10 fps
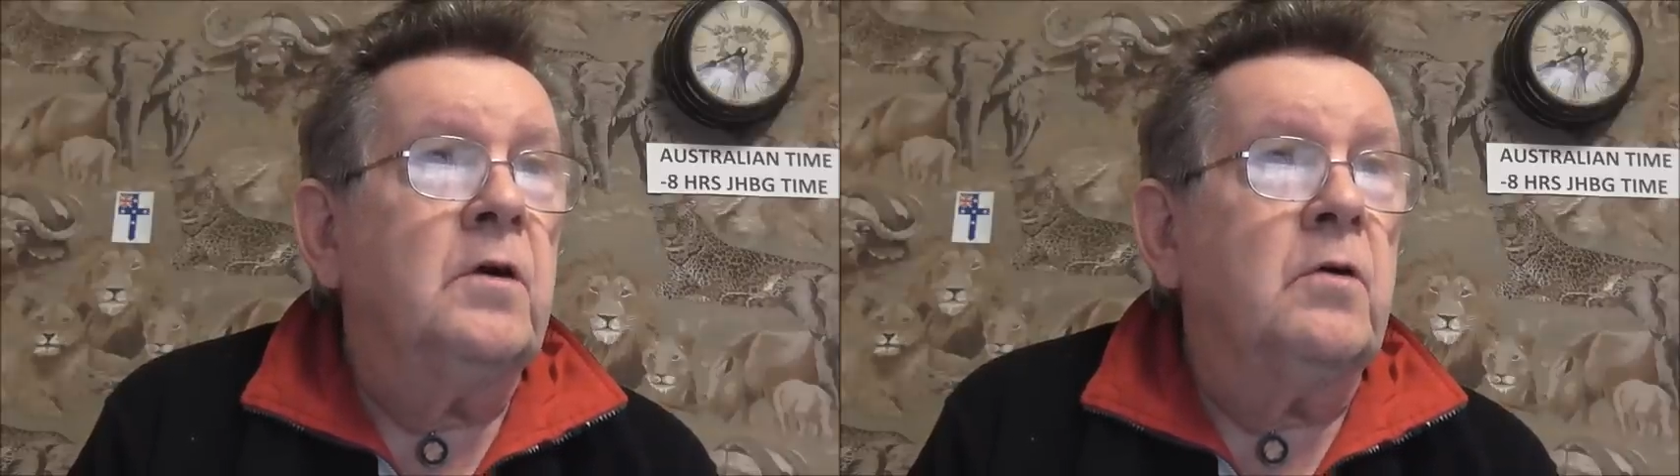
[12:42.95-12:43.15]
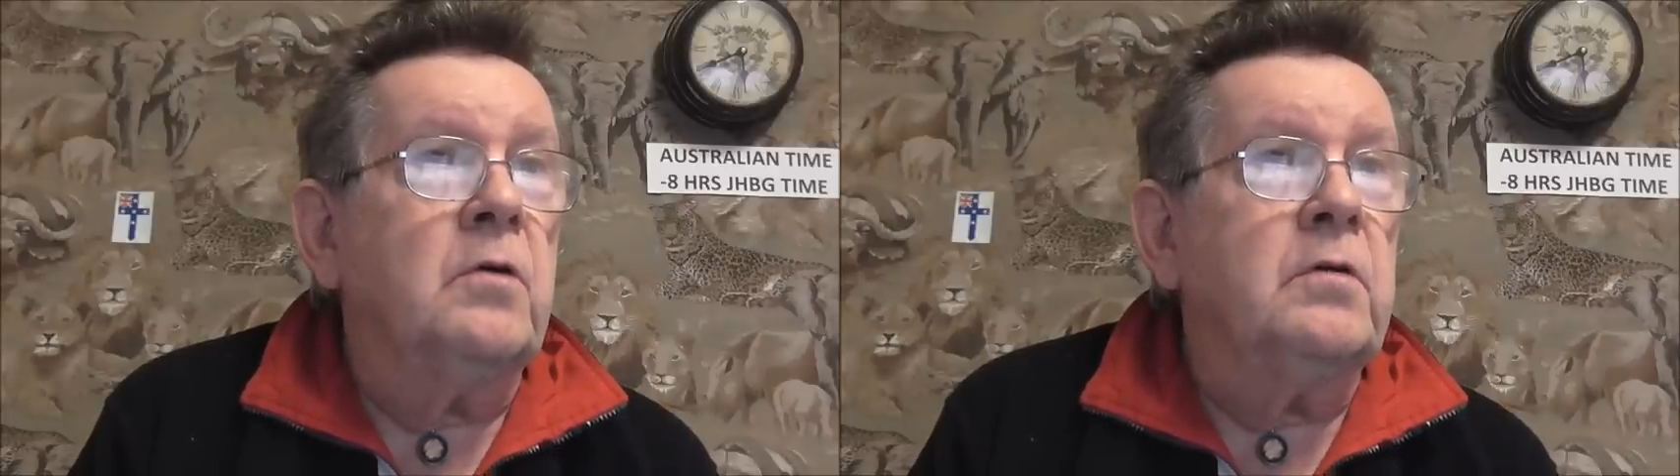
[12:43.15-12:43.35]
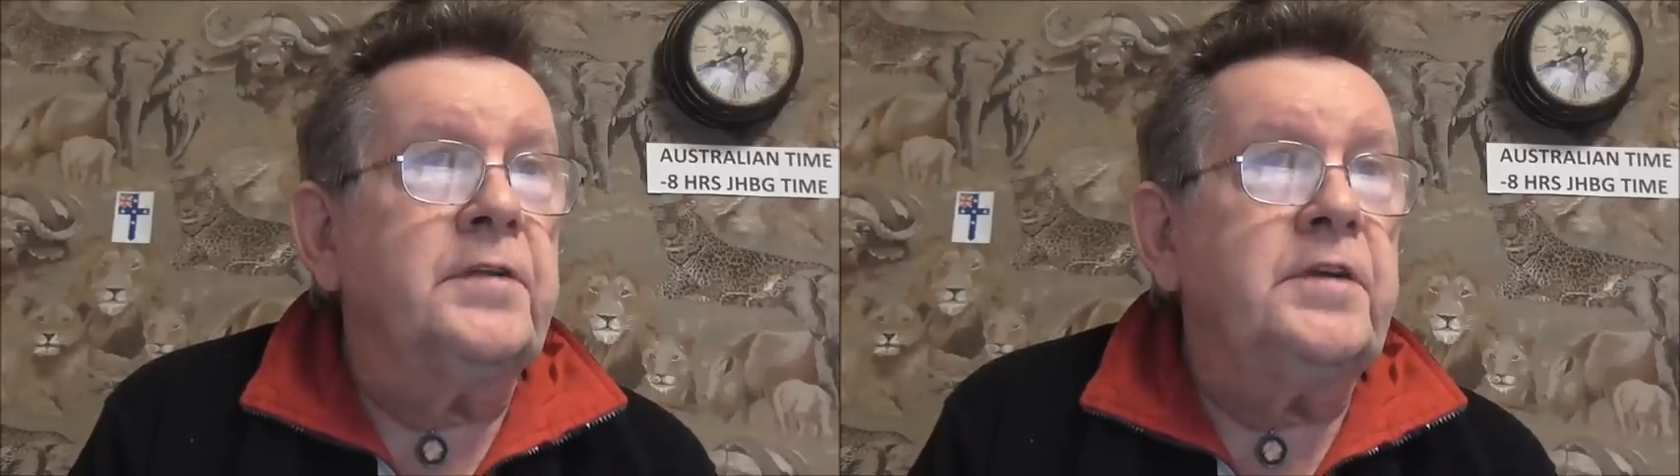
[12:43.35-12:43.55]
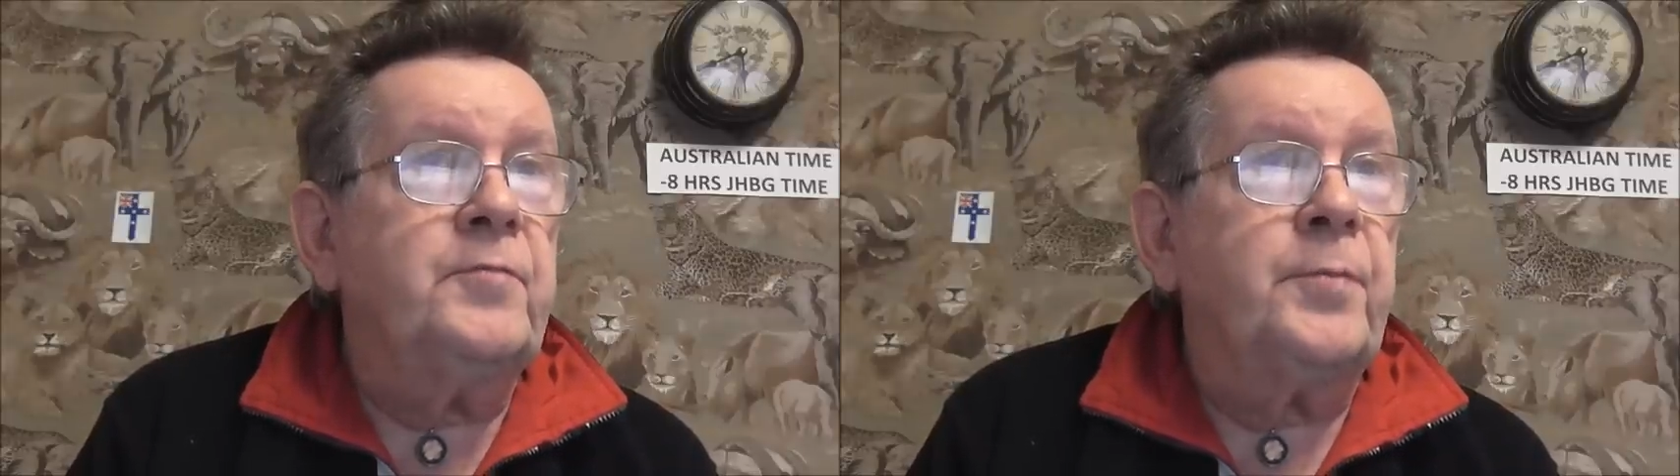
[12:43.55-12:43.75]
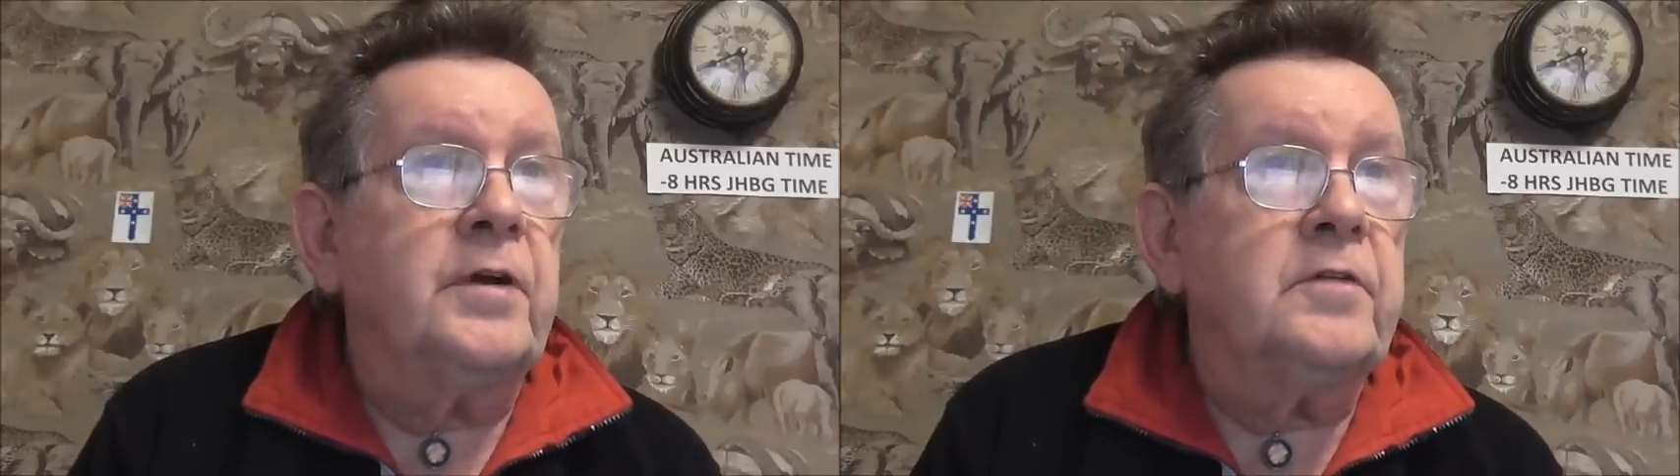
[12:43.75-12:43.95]
All
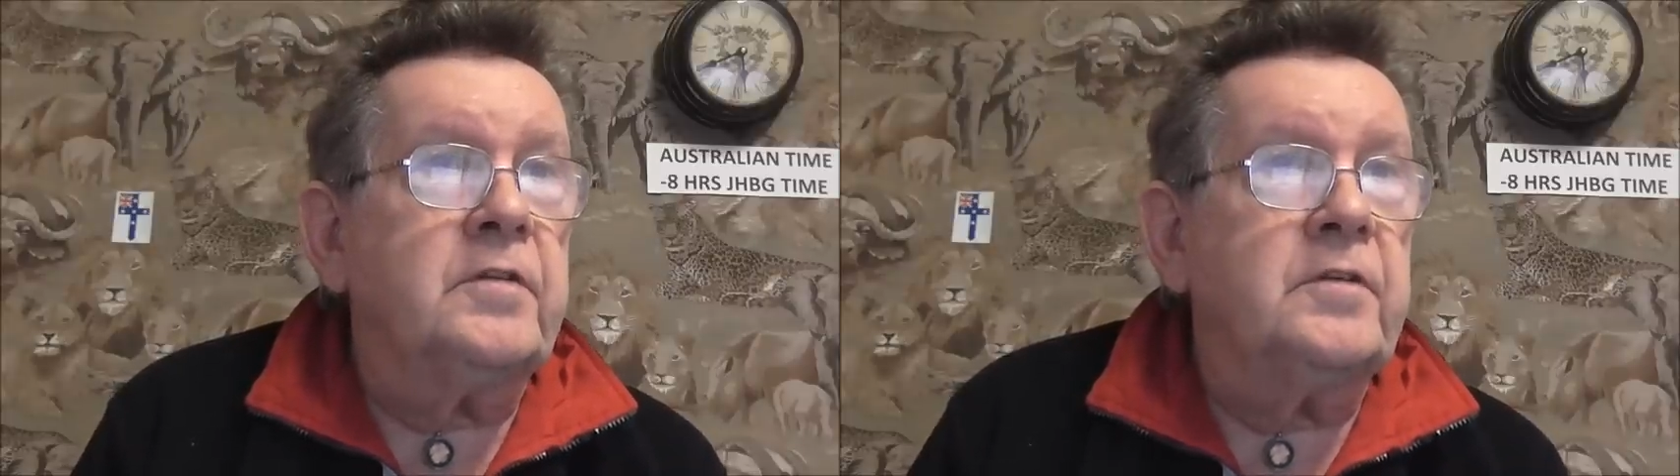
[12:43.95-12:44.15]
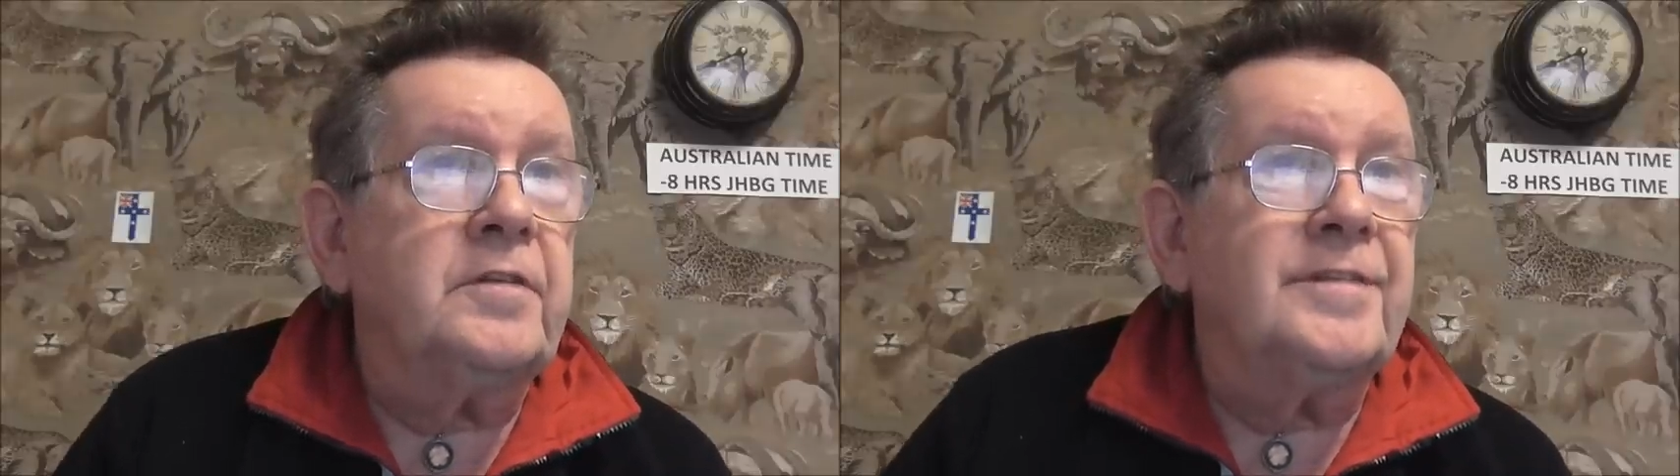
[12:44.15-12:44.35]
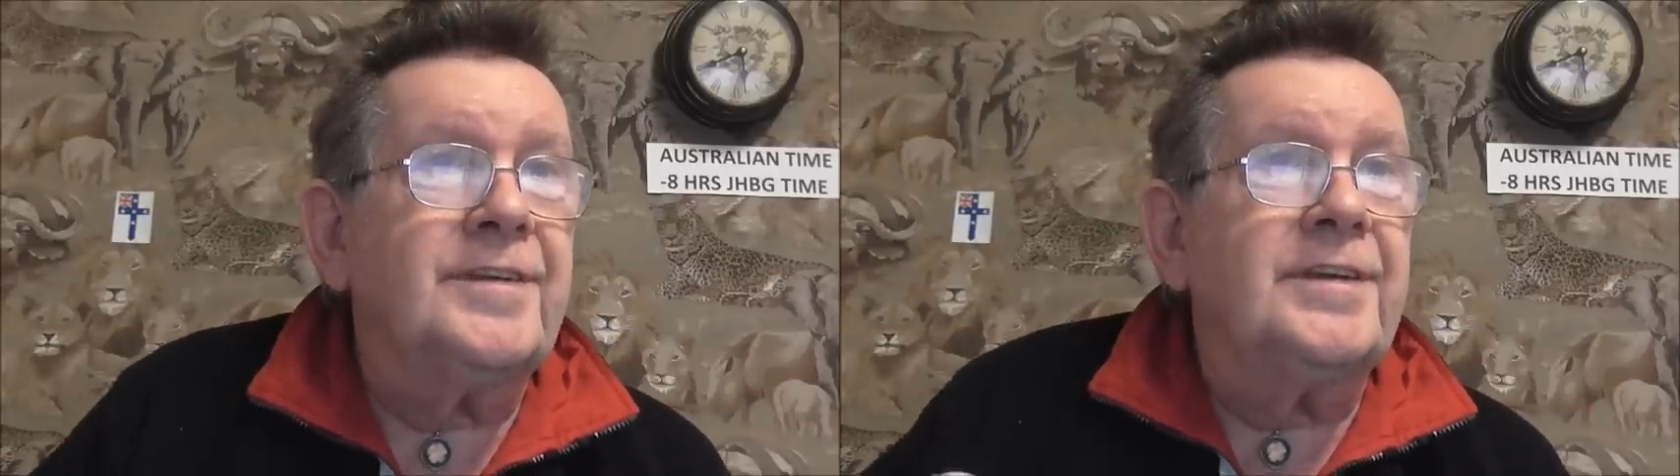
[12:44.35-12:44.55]
these processes